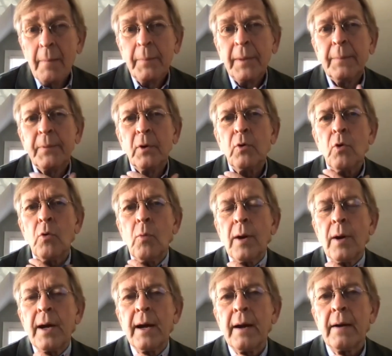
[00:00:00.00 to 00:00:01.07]
people who
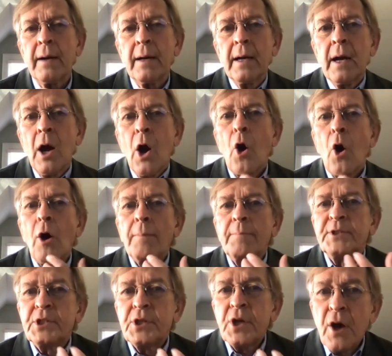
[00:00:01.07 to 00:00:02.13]
were
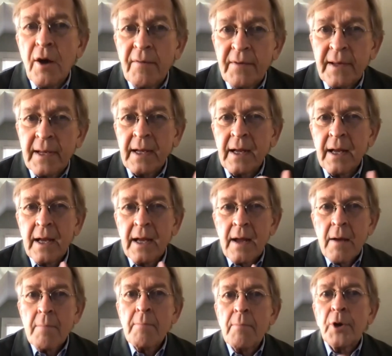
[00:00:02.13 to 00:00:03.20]
observing
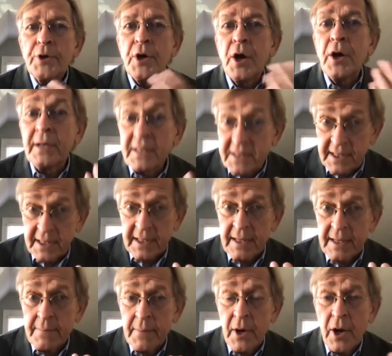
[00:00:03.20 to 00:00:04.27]
modernity
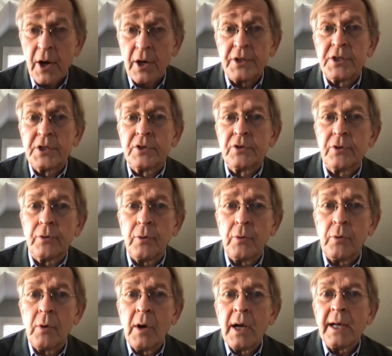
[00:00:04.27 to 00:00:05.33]
emerge
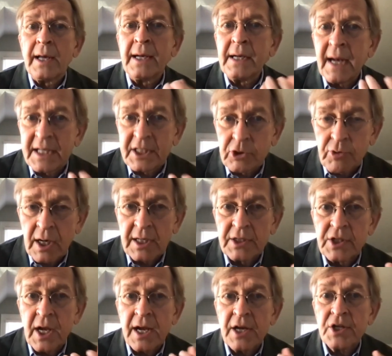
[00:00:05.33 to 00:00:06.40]
through
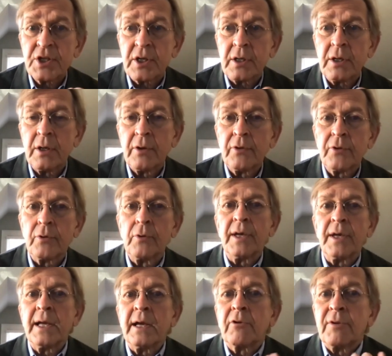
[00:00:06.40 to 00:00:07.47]
industrialization, through
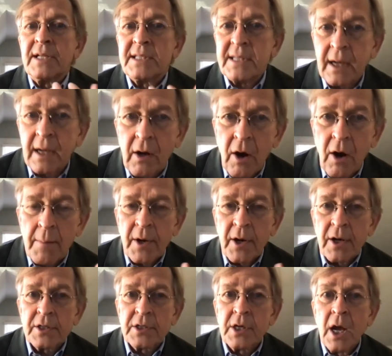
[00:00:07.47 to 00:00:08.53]
increasing
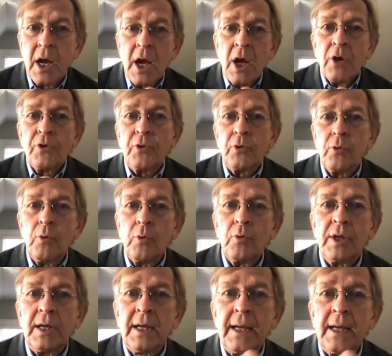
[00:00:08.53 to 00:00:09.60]
commerce, through
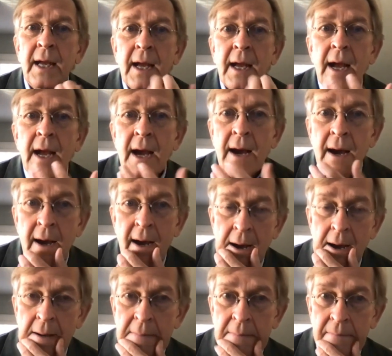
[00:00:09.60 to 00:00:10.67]
the
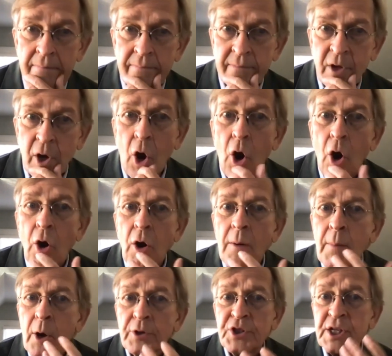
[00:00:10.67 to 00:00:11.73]

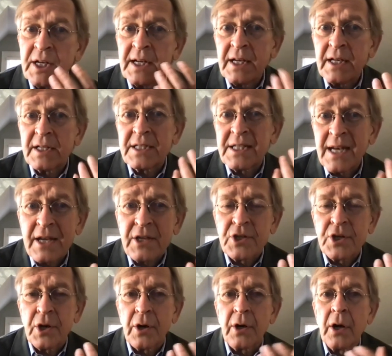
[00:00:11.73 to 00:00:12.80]
homogeneous
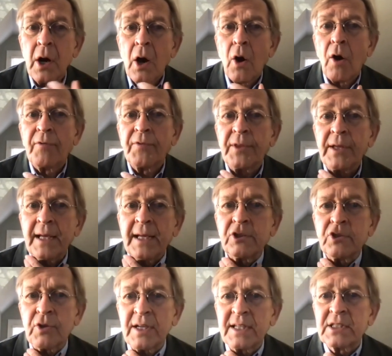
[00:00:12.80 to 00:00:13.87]
nature of the
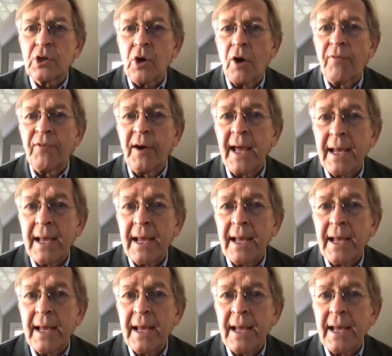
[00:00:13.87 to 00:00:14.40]
interests of